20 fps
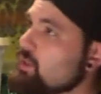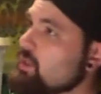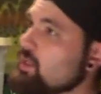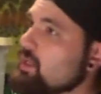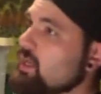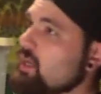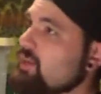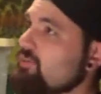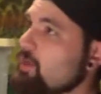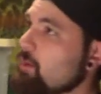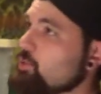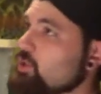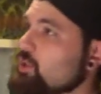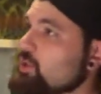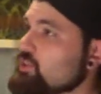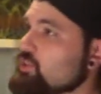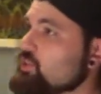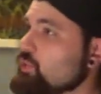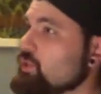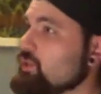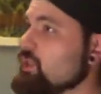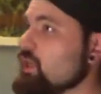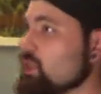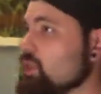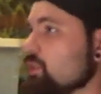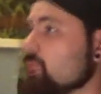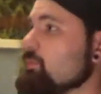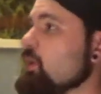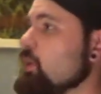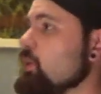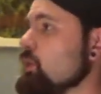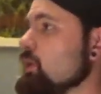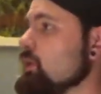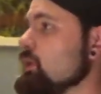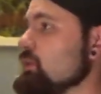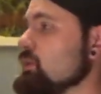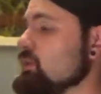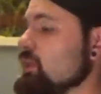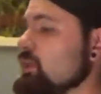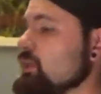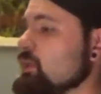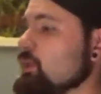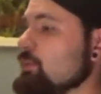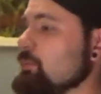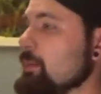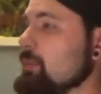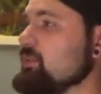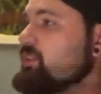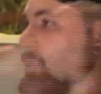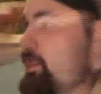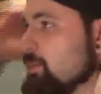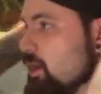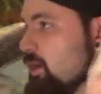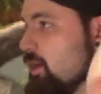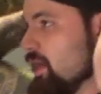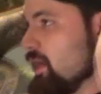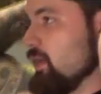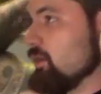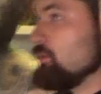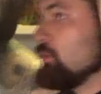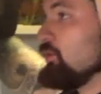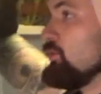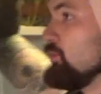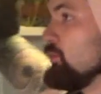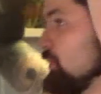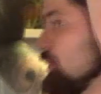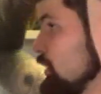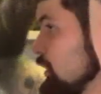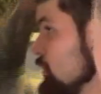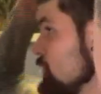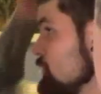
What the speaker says: And if I breed her to another boa, then her babies come out het. Oh, God.